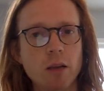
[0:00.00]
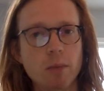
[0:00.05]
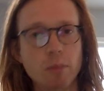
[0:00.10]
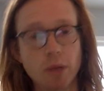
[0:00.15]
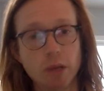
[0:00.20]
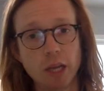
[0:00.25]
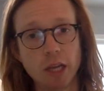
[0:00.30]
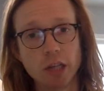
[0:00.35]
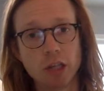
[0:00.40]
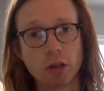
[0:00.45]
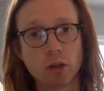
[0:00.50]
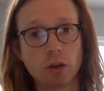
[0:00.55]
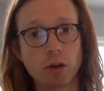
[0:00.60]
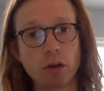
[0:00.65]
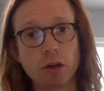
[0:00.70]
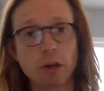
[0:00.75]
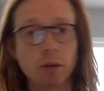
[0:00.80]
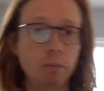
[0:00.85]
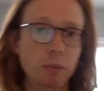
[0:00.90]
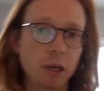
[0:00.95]
but they should
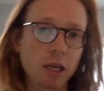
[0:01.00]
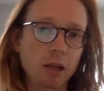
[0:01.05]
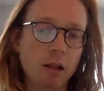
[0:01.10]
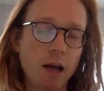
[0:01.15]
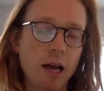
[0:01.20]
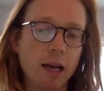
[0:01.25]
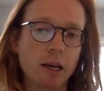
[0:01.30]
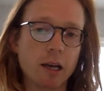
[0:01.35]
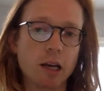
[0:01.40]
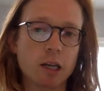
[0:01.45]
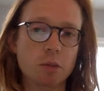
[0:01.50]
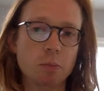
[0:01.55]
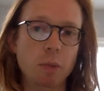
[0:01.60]
learn to be like us